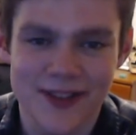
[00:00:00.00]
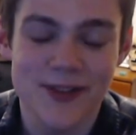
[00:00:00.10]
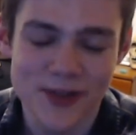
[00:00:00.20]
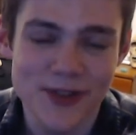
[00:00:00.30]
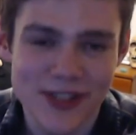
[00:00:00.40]

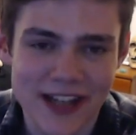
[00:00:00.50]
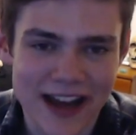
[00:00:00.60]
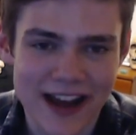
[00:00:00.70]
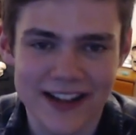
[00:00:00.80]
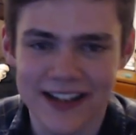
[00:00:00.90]
should get
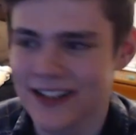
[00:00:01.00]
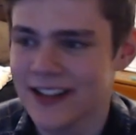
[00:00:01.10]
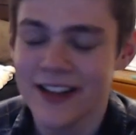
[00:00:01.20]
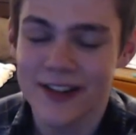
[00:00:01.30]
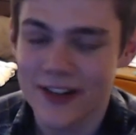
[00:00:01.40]
out of here.
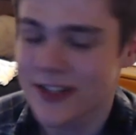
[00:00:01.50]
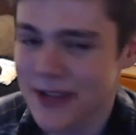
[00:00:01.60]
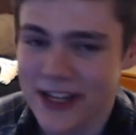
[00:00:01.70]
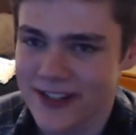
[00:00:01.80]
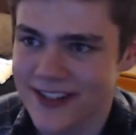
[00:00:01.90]
They're also
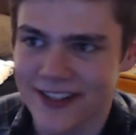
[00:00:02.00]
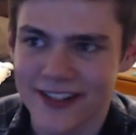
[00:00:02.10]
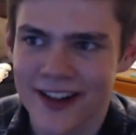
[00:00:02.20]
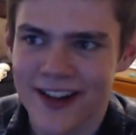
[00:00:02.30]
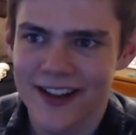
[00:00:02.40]
making sure,
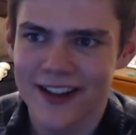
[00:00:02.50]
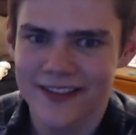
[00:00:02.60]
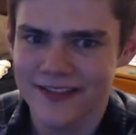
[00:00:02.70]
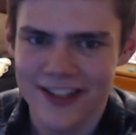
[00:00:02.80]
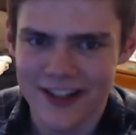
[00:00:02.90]

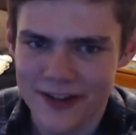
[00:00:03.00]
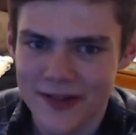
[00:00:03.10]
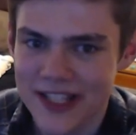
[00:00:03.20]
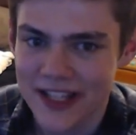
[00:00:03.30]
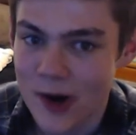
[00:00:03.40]
you know, he
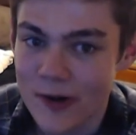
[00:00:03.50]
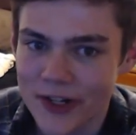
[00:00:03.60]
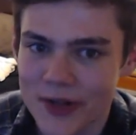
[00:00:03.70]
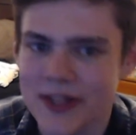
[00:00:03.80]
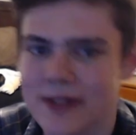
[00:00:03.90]
wasn't like
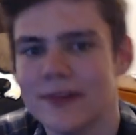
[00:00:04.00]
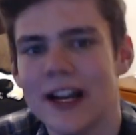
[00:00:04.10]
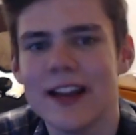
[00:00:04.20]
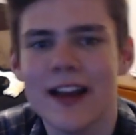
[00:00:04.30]
overdosing, right?